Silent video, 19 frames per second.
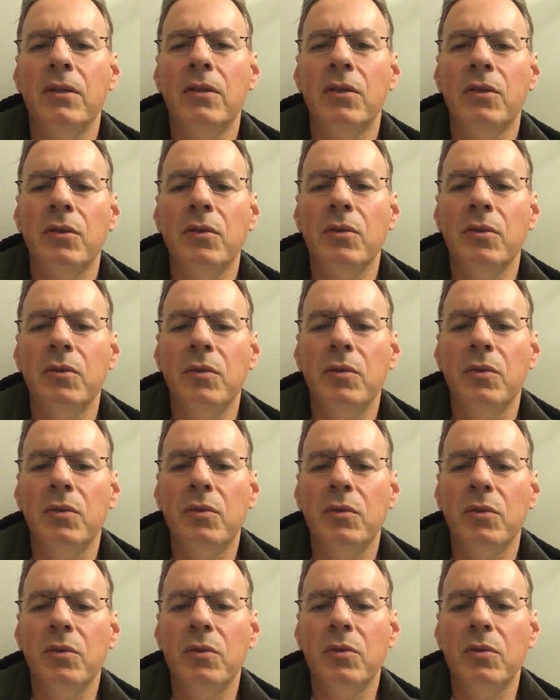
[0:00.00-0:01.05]
to
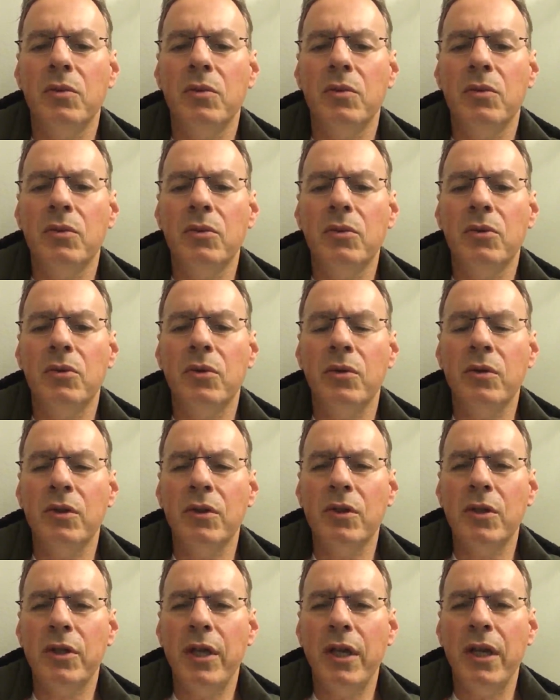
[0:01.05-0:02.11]
to
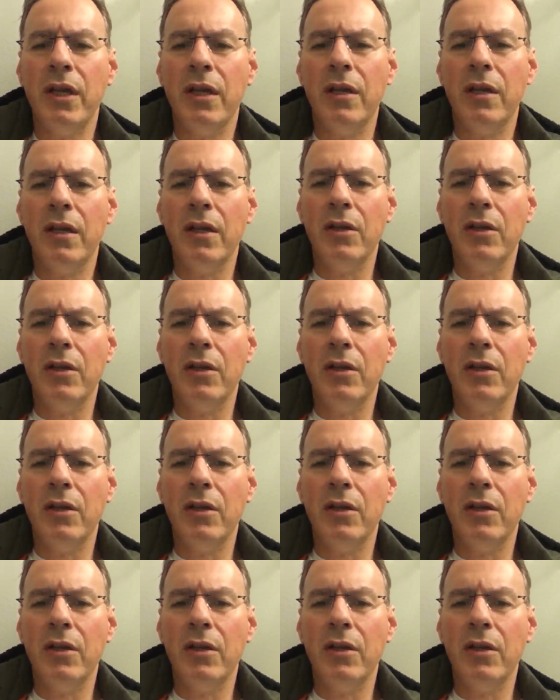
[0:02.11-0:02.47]
understand